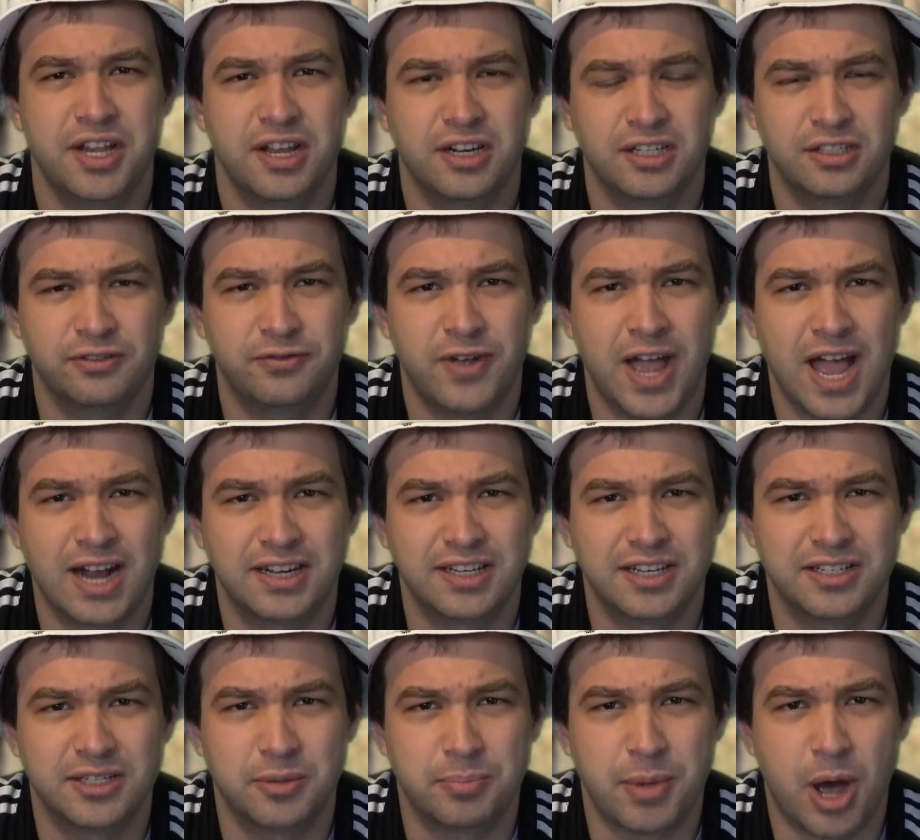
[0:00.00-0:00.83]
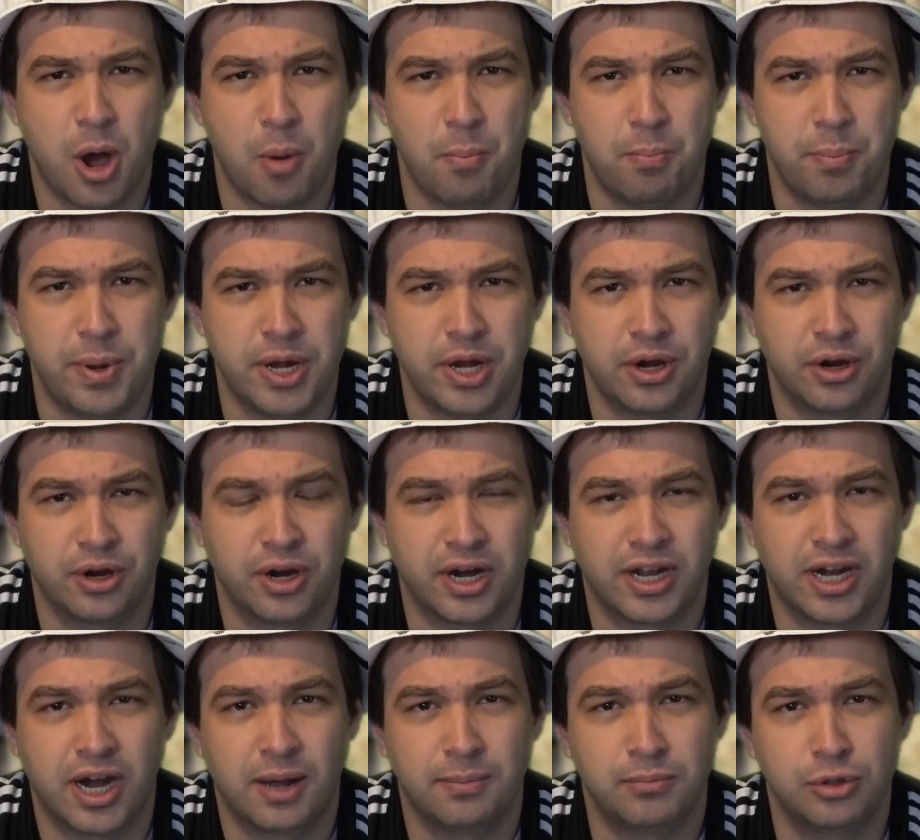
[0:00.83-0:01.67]
next fact is about beer,
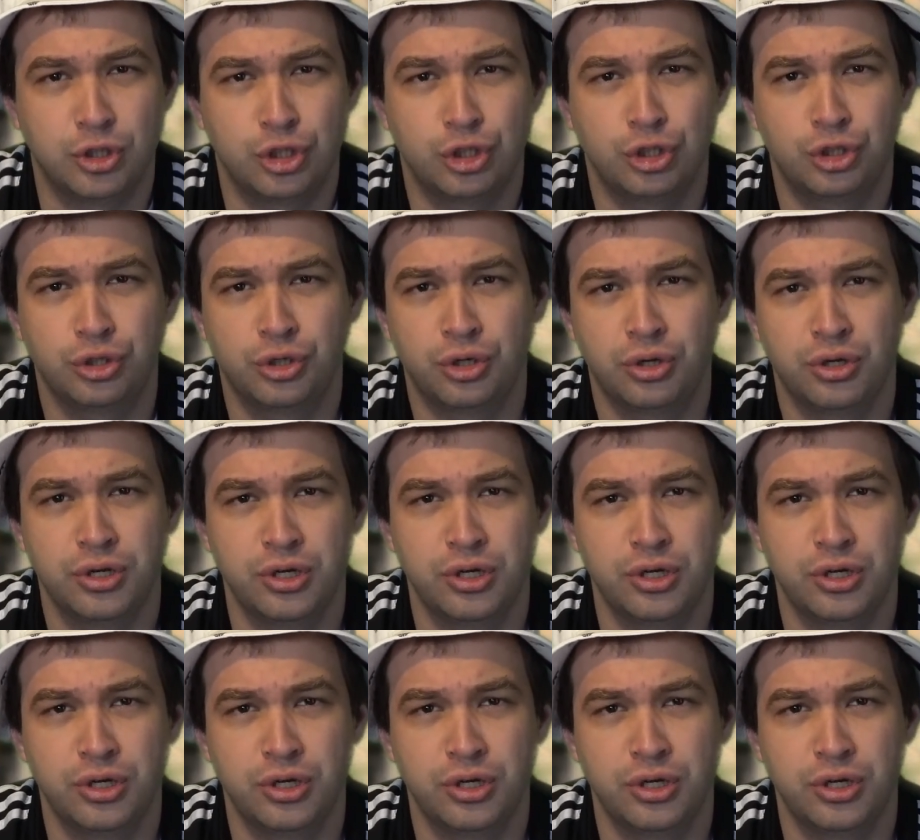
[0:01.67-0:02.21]
and I'm sure